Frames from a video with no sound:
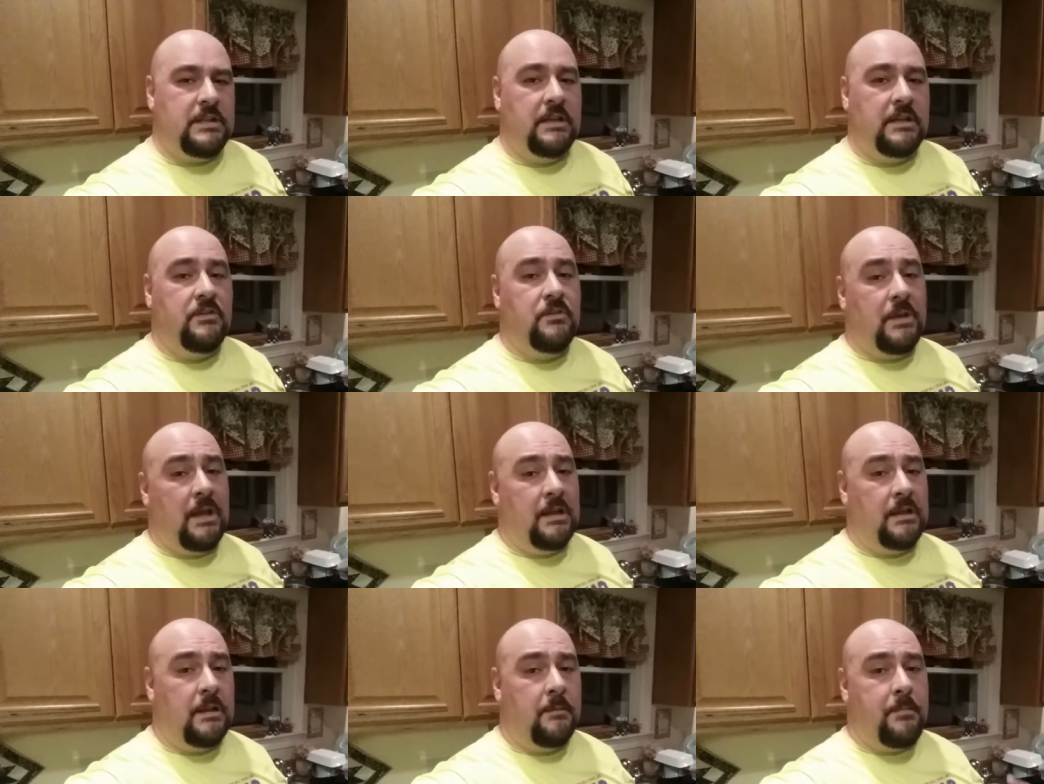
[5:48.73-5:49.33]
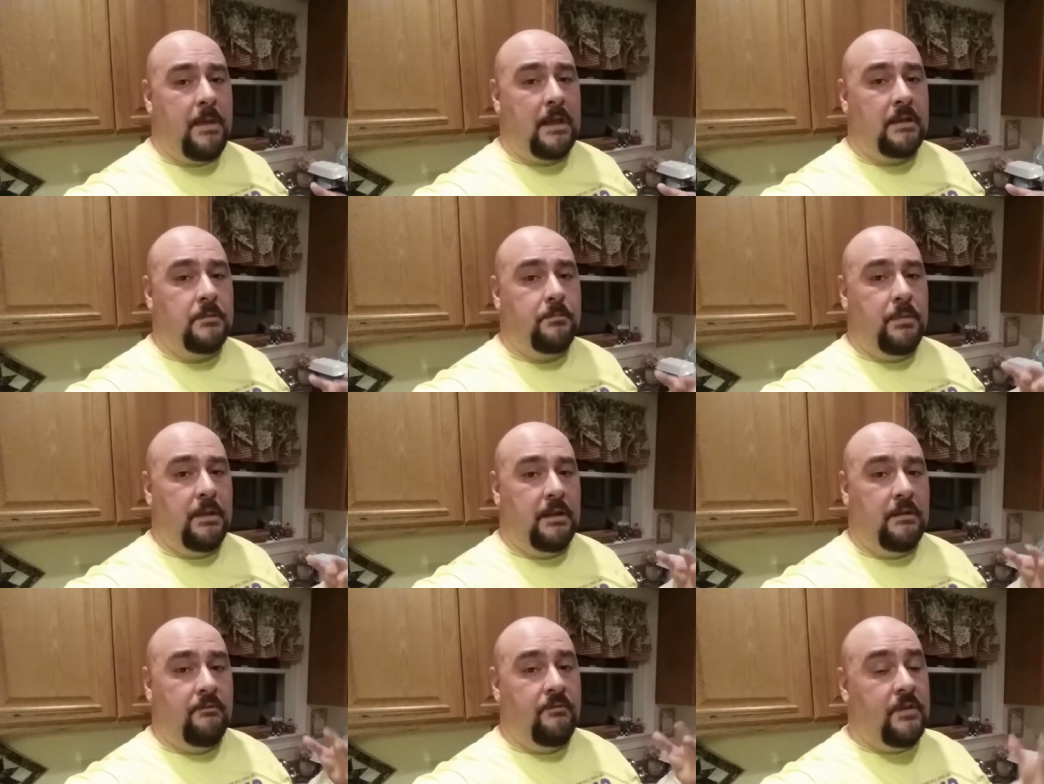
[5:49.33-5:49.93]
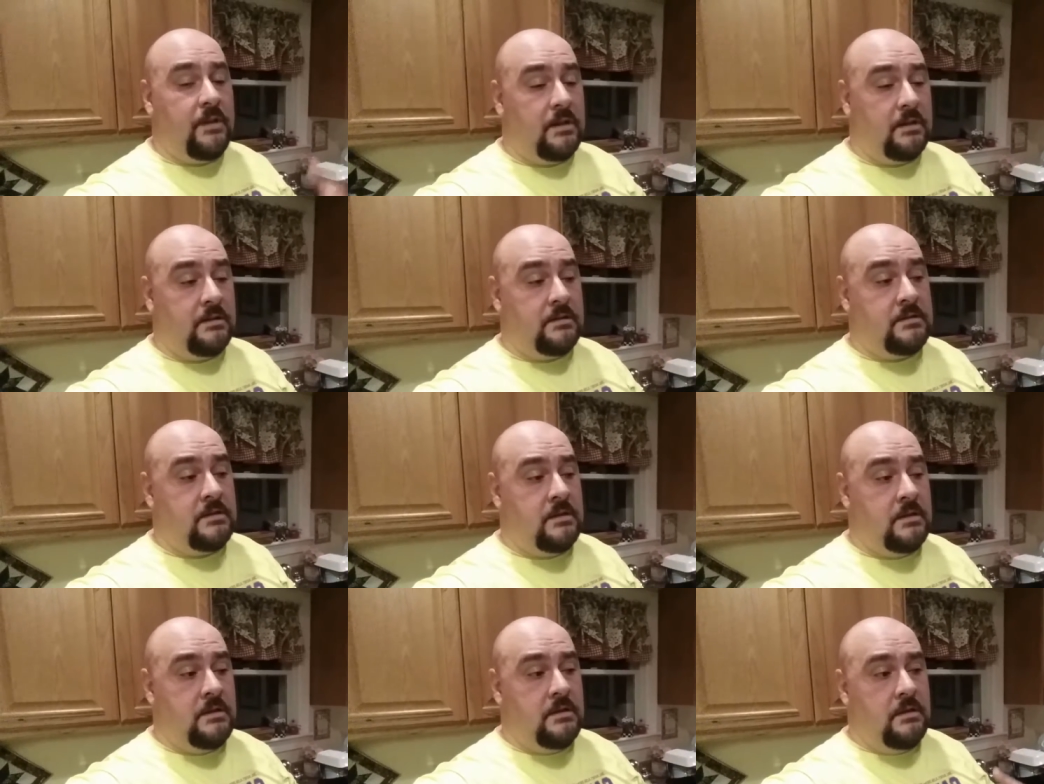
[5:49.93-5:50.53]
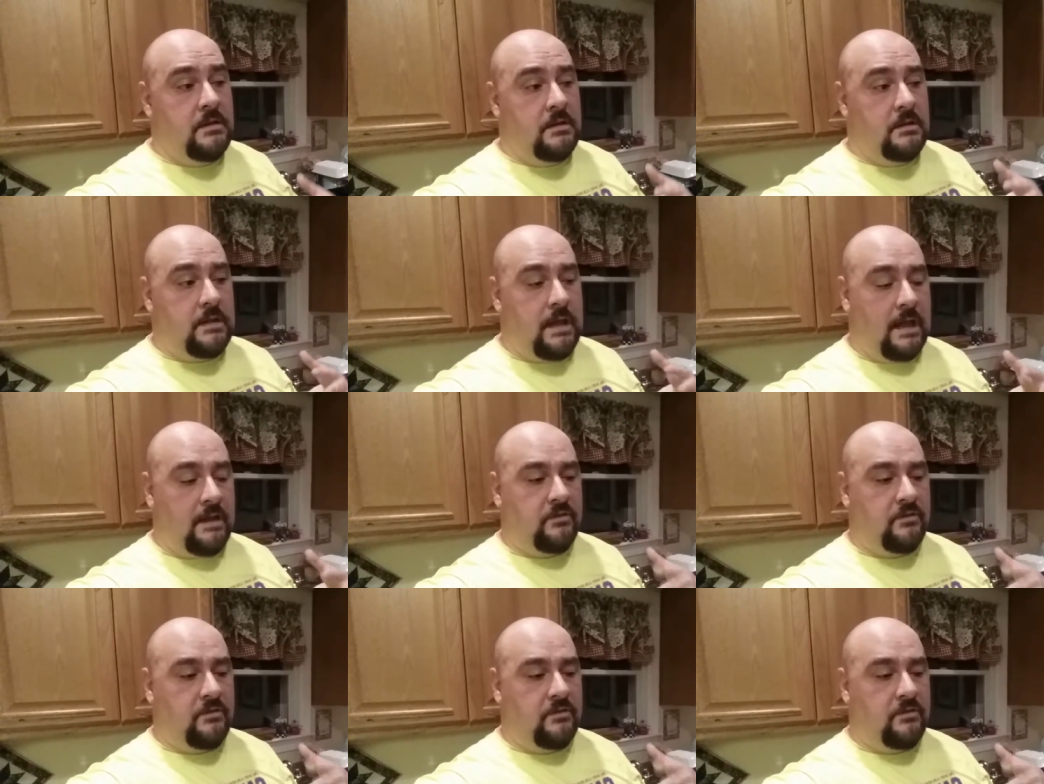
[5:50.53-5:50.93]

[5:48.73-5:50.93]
I do got to get back to Planet Fitness to